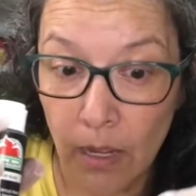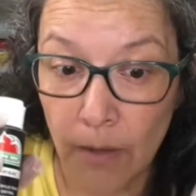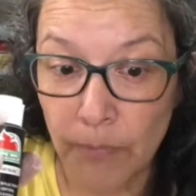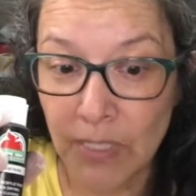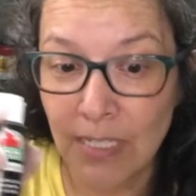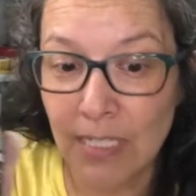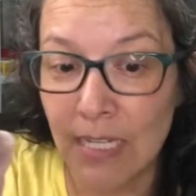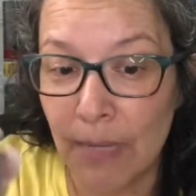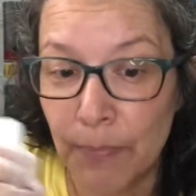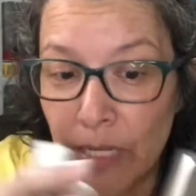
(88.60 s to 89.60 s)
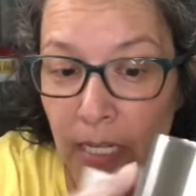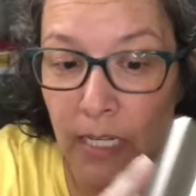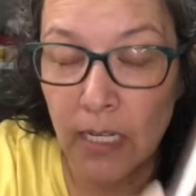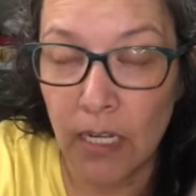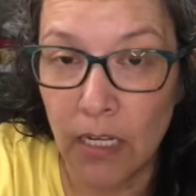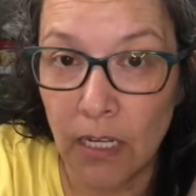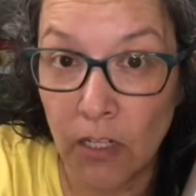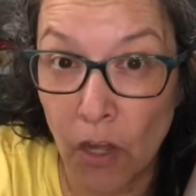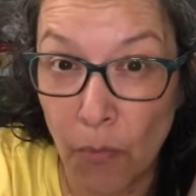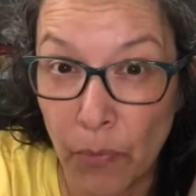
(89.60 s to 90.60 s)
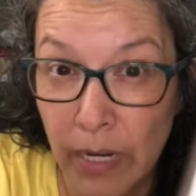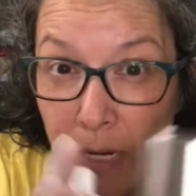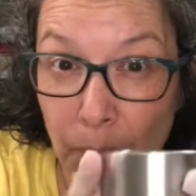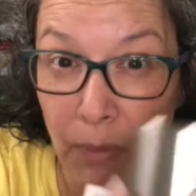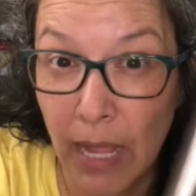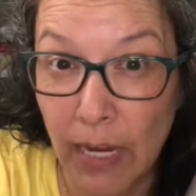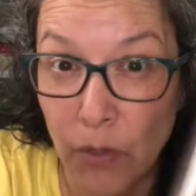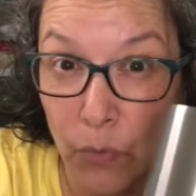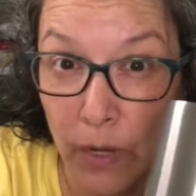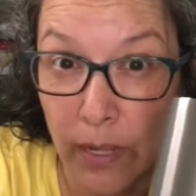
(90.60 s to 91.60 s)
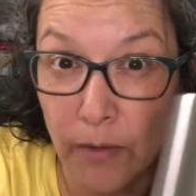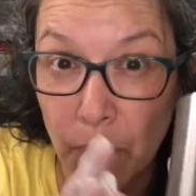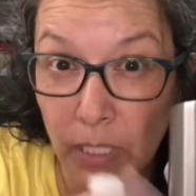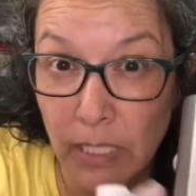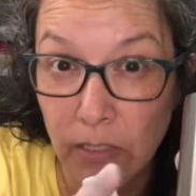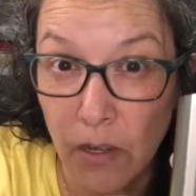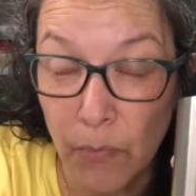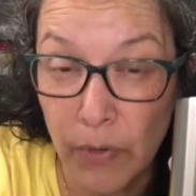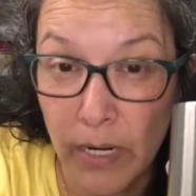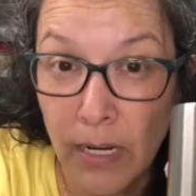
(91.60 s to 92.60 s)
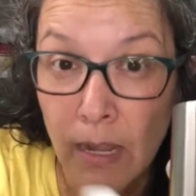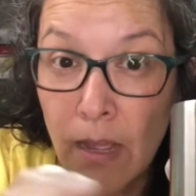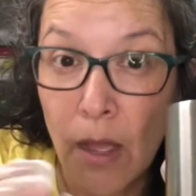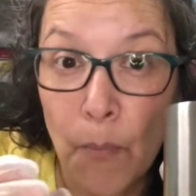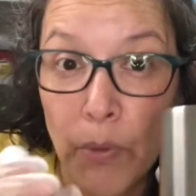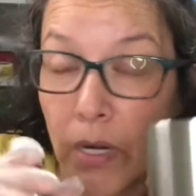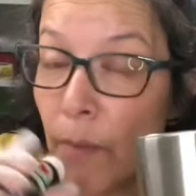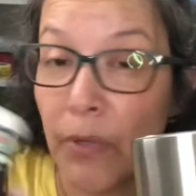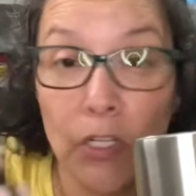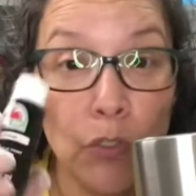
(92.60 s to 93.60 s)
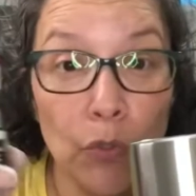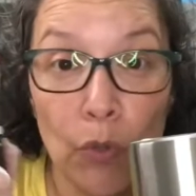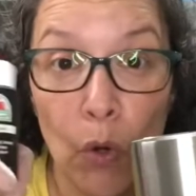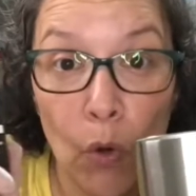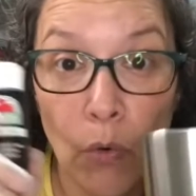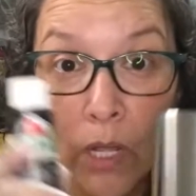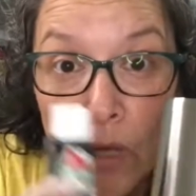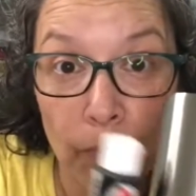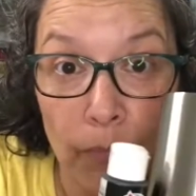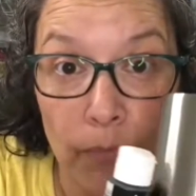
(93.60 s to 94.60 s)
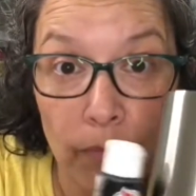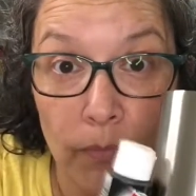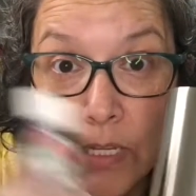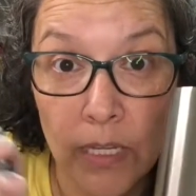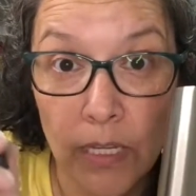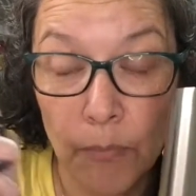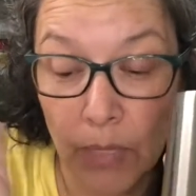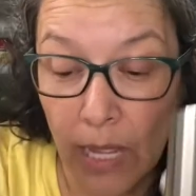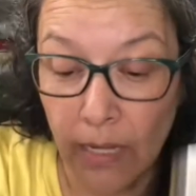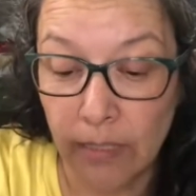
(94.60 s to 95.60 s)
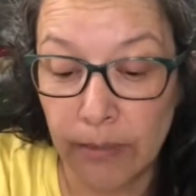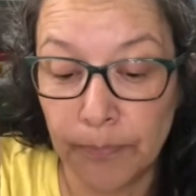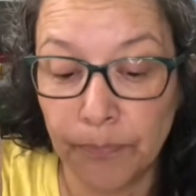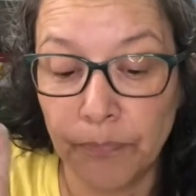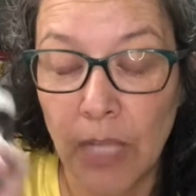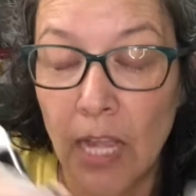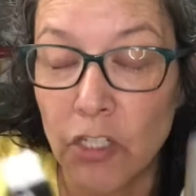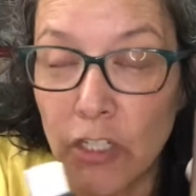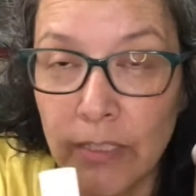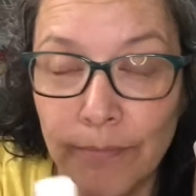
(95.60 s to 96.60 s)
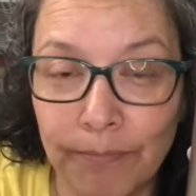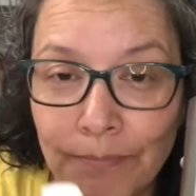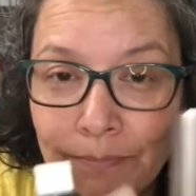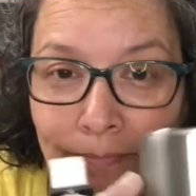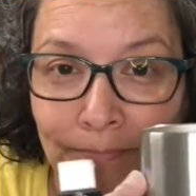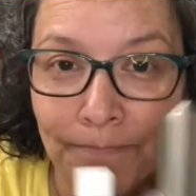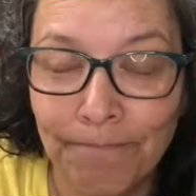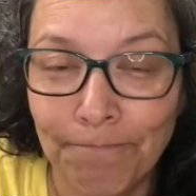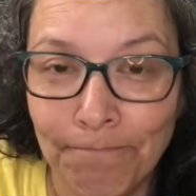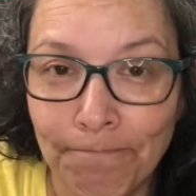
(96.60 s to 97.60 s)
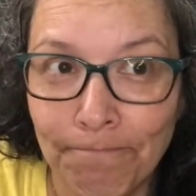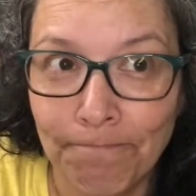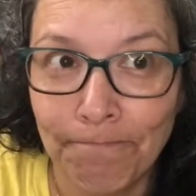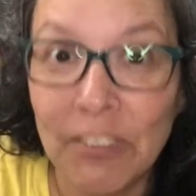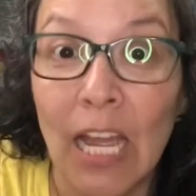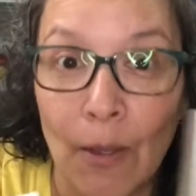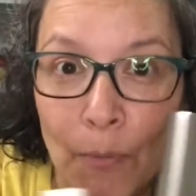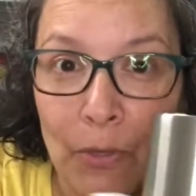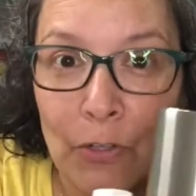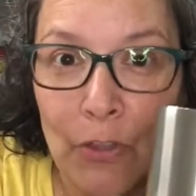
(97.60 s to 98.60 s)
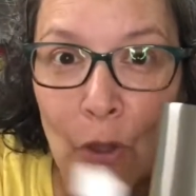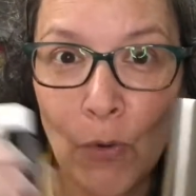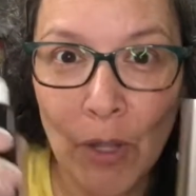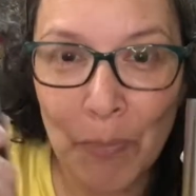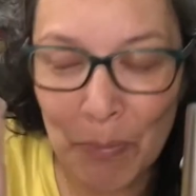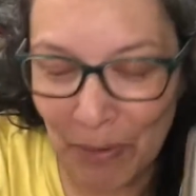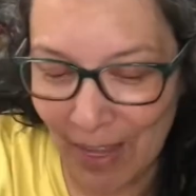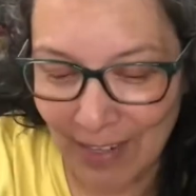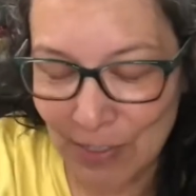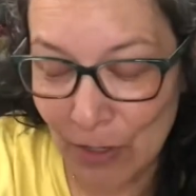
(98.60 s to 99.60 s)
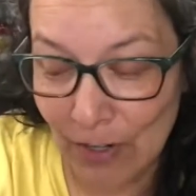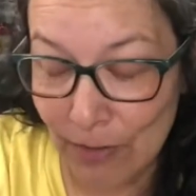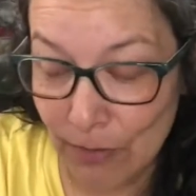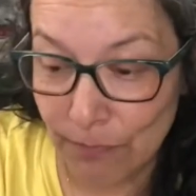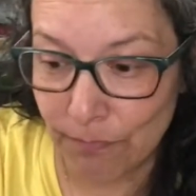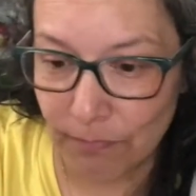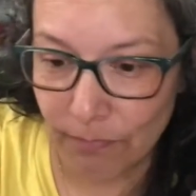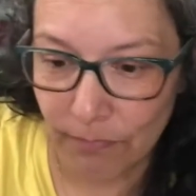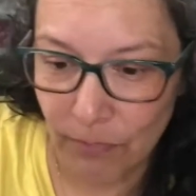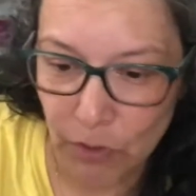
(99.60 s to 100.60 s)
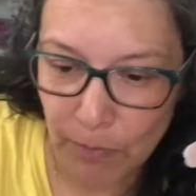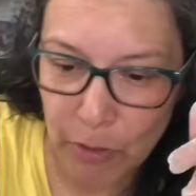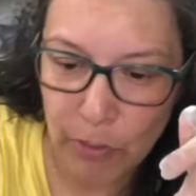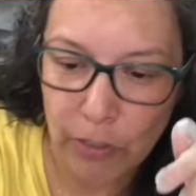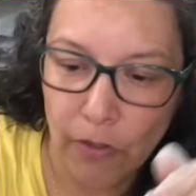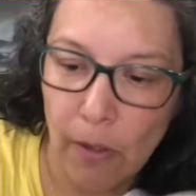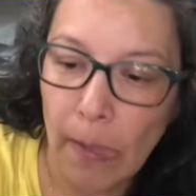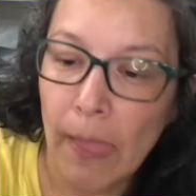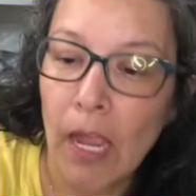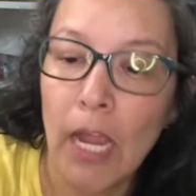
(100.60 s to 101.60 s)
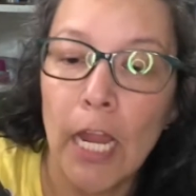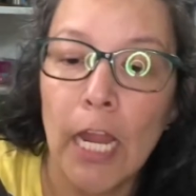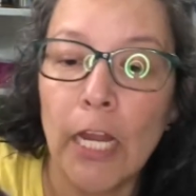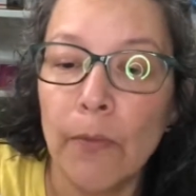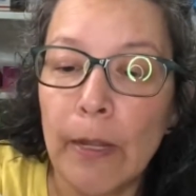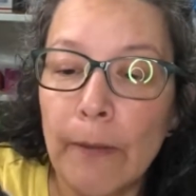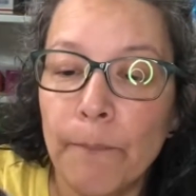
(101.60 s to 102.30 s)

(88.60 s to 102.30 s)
this is gonna be an ombre, black and red, blinged ombre, but I'm gonna do the whole cup in black. Actually, yeah, I'm gonna do the whole cup in black. Sorry, I was losing my train of thought. Anyway,